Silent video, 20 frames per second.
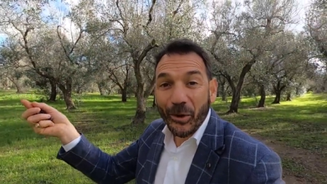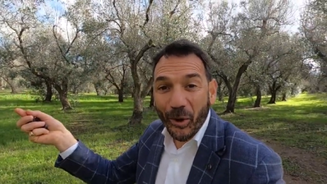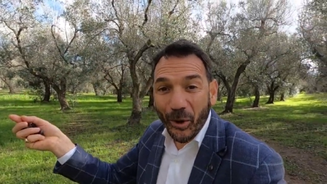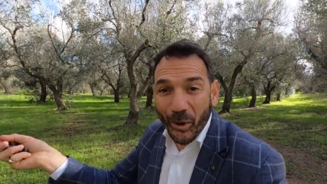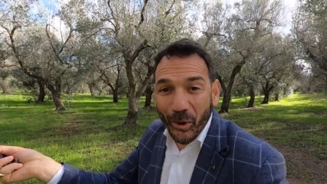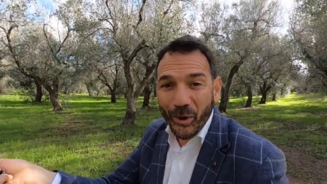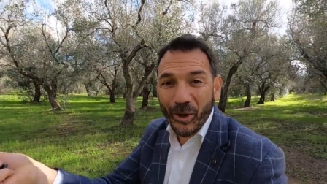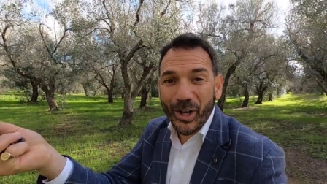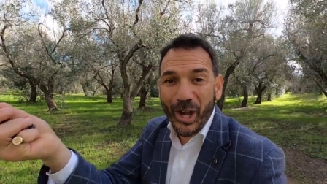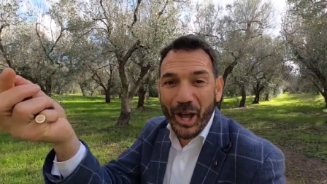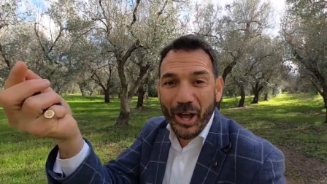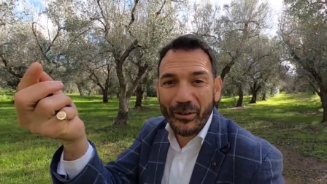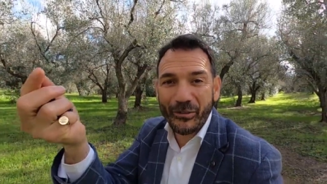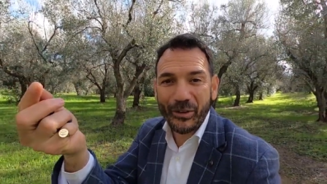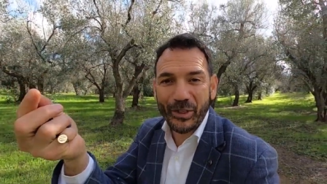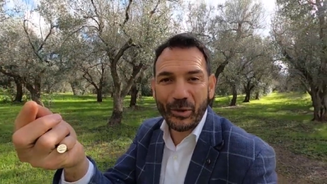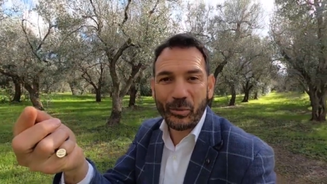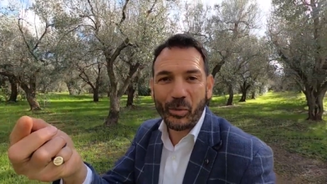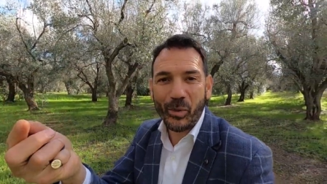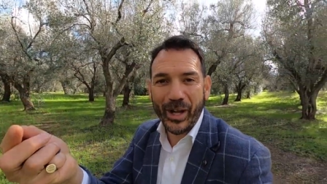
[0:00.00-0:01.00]
all
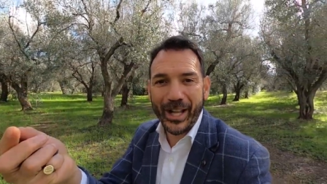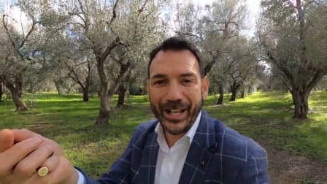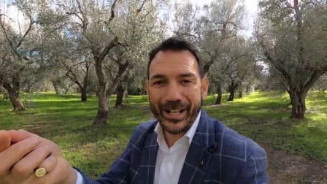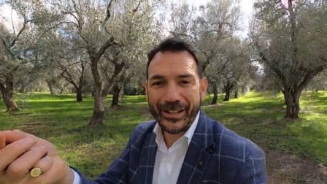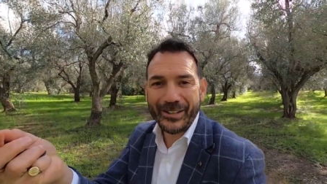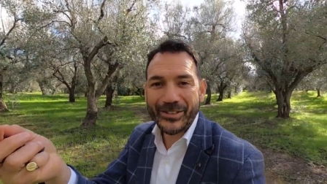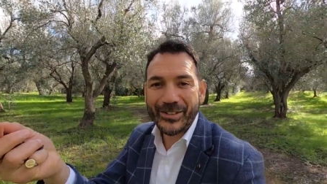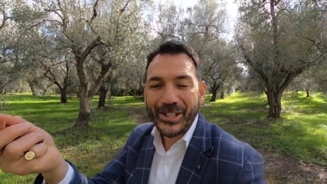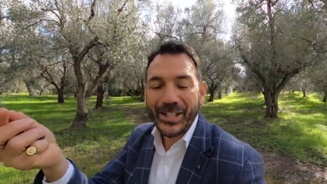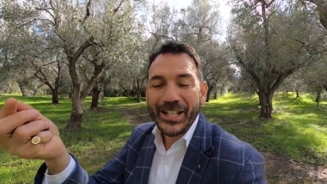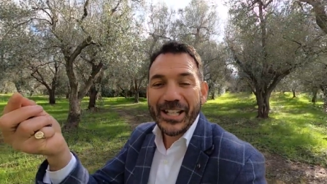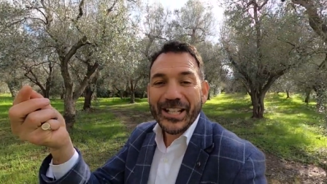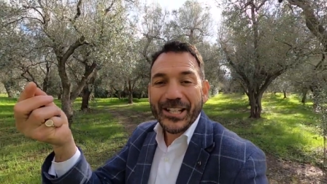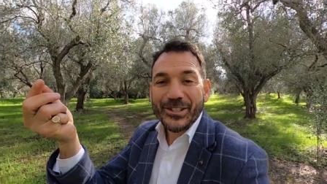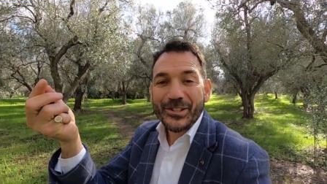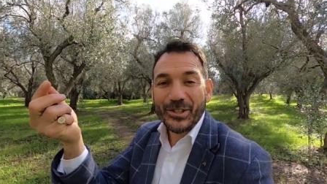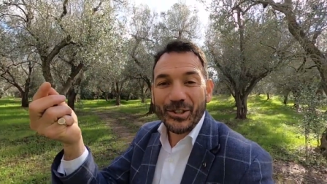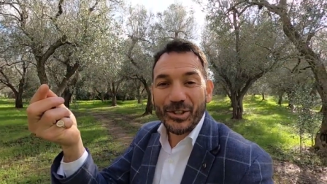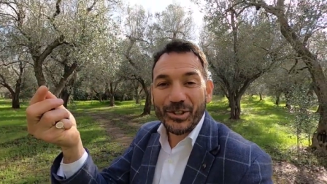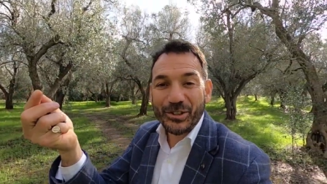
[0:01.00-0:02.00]
over the world
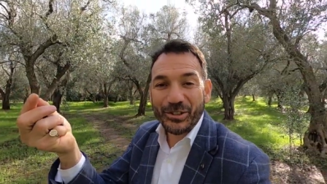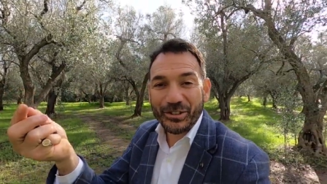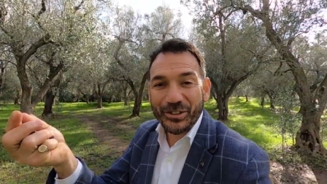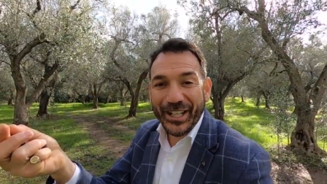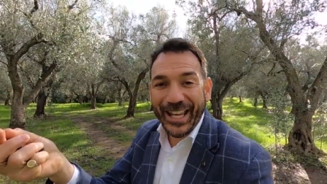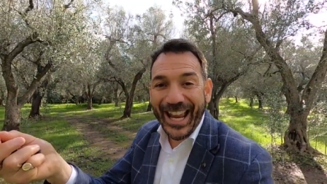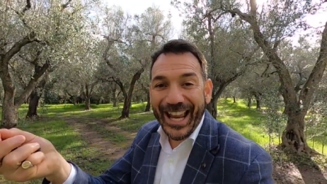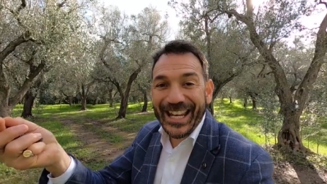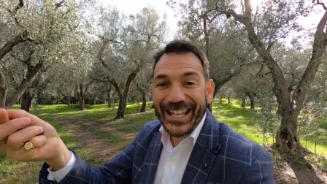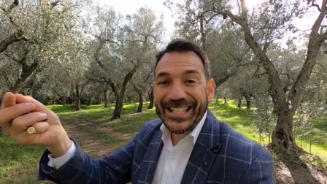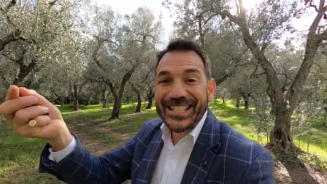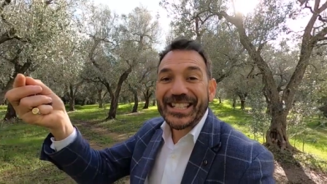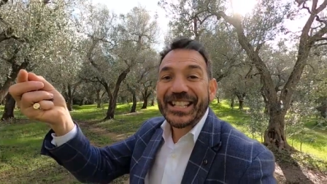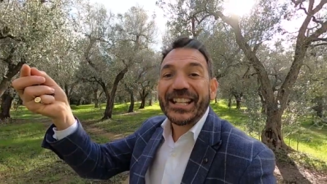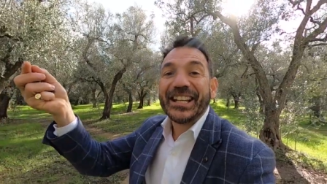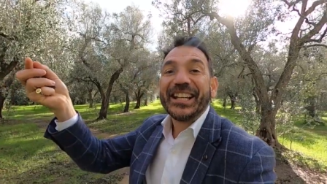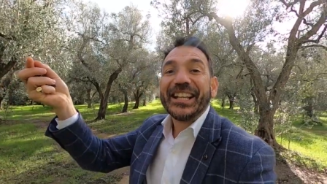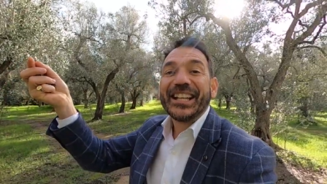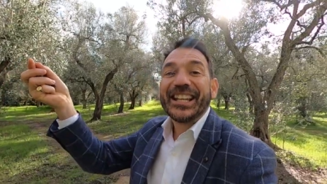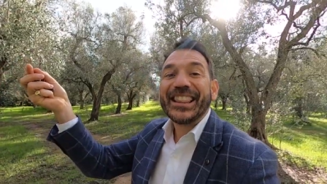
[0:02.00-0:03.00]
to create
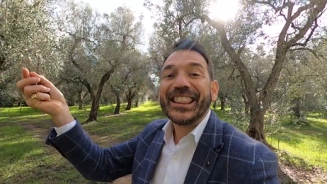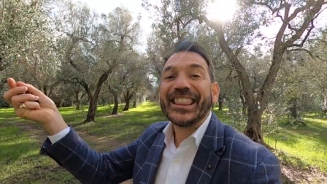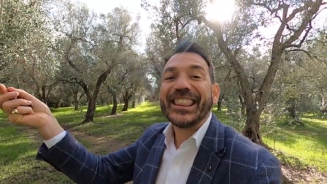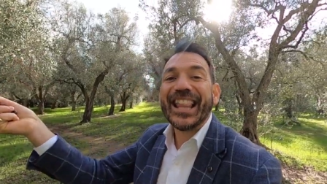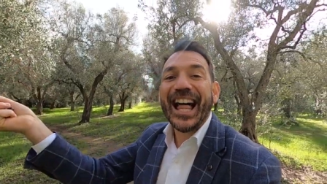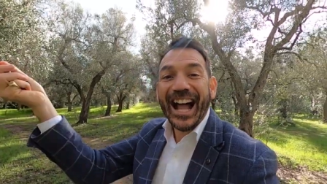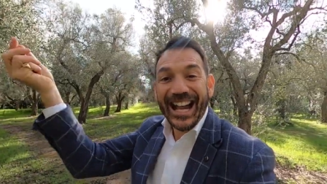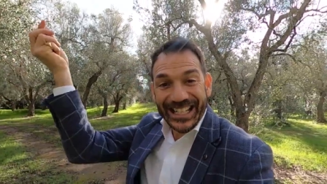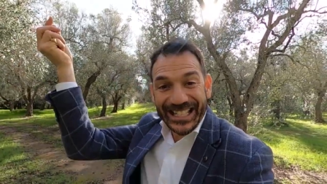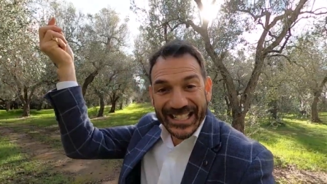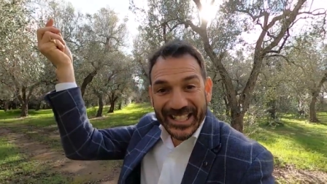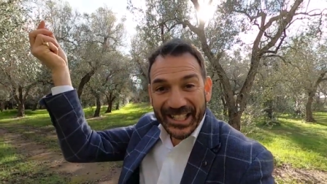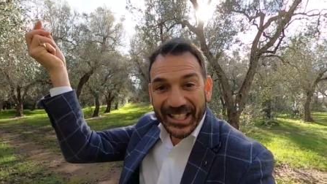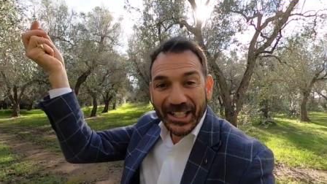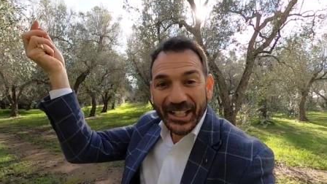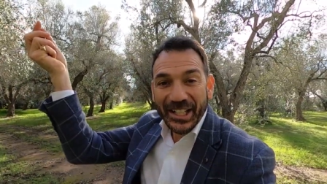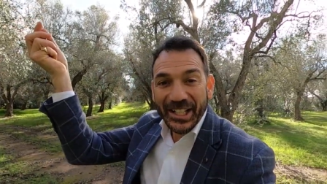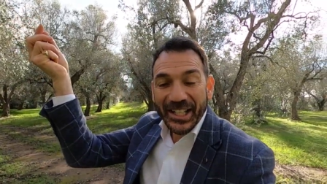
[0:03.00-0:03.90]
light